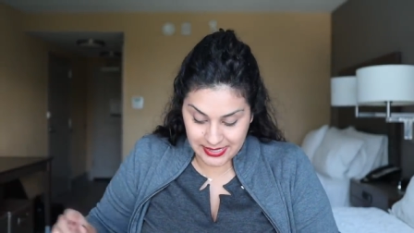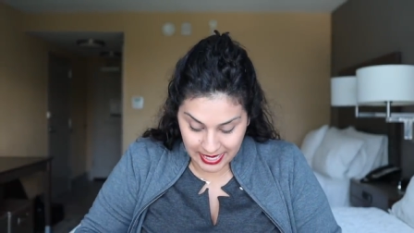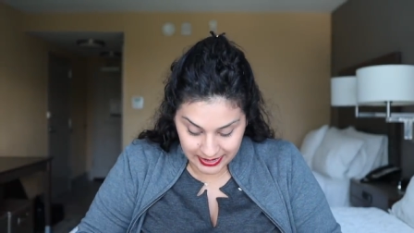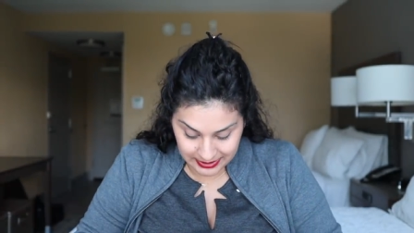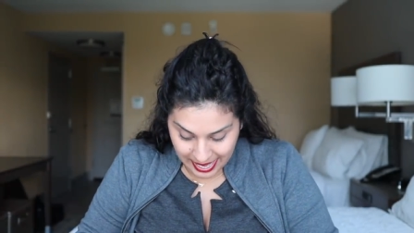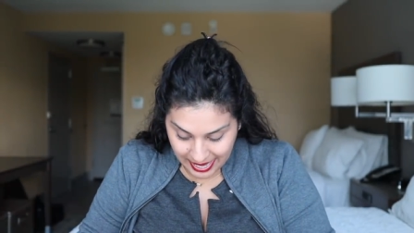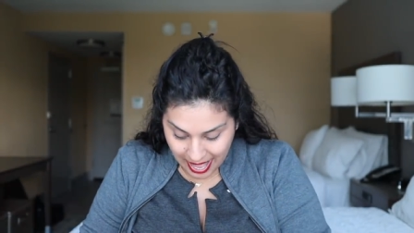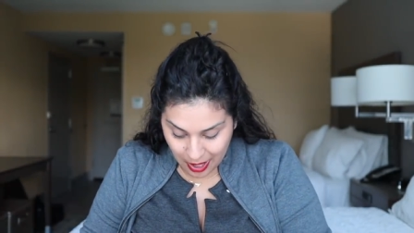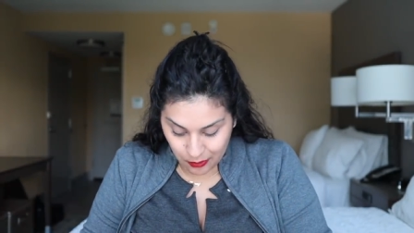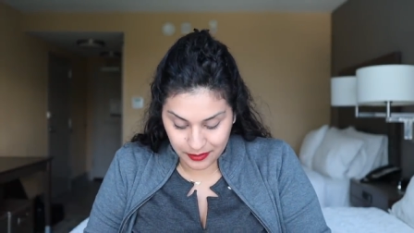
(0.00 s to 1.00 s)
taken that
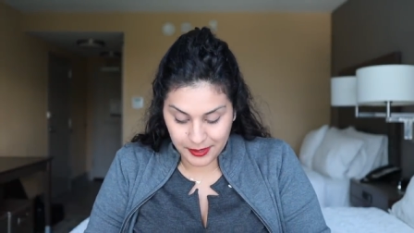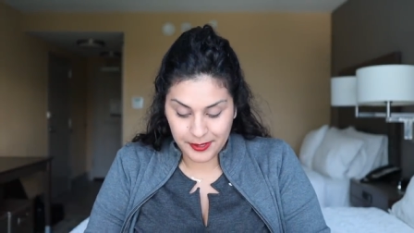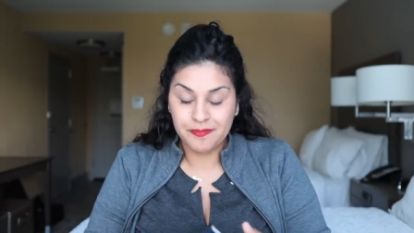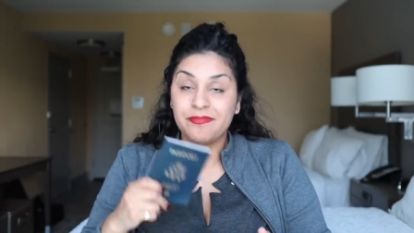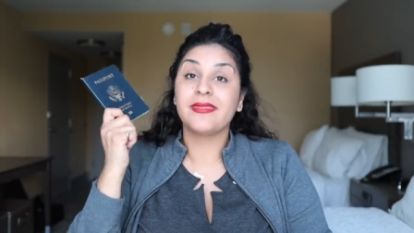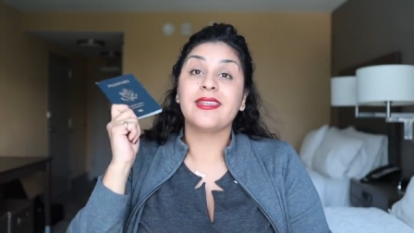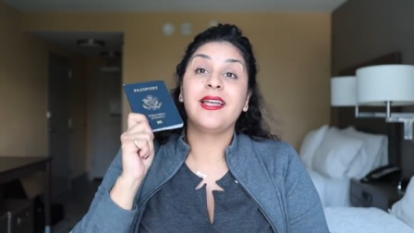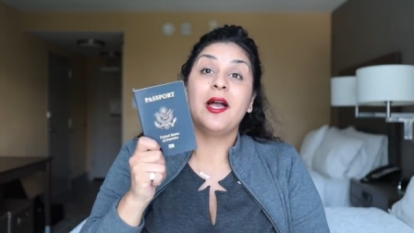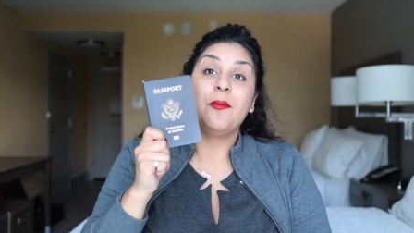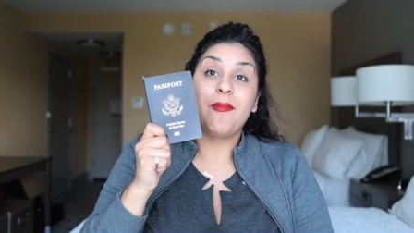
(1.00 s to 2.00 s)
out
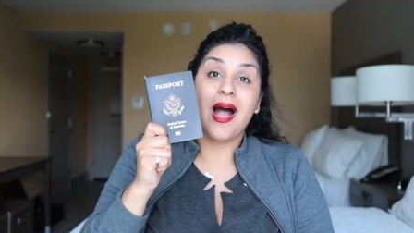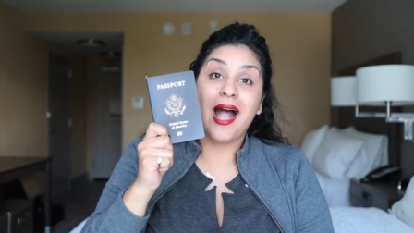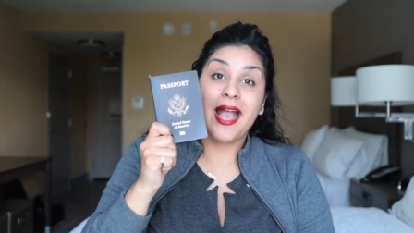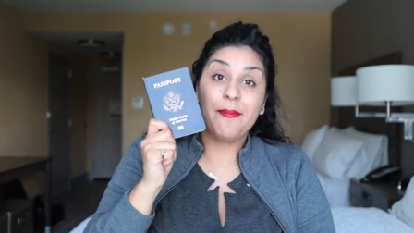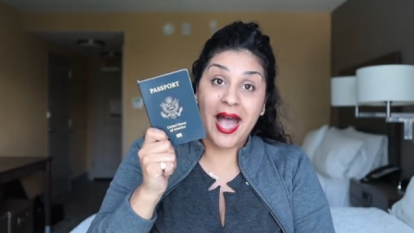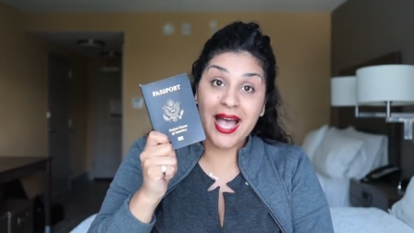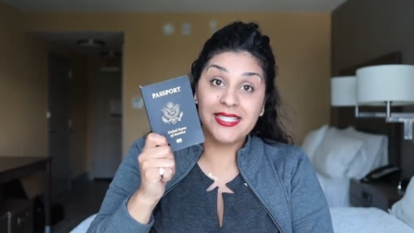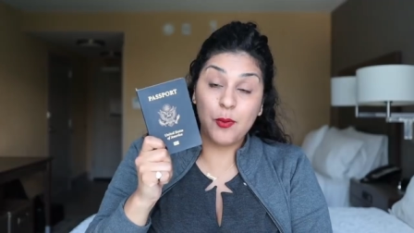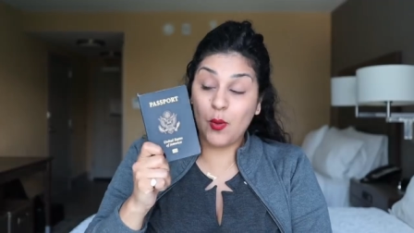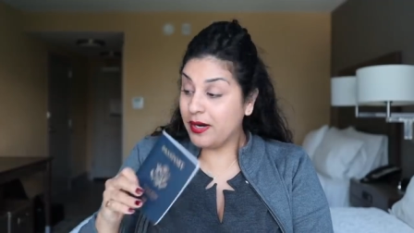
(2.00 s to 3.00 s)
my
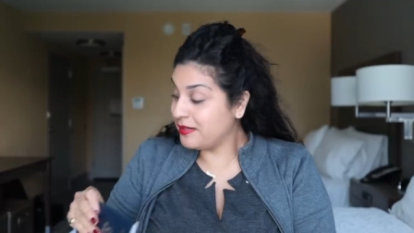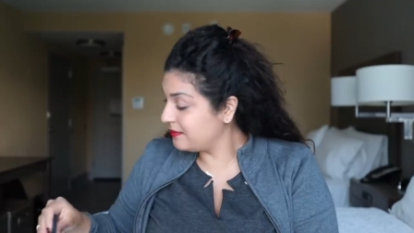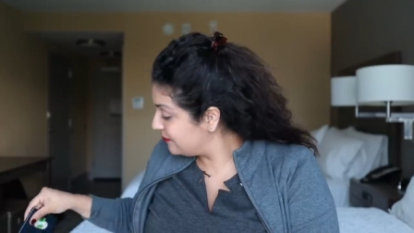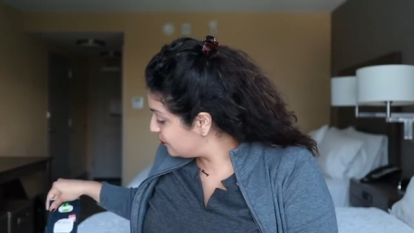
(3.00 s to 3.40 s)
passport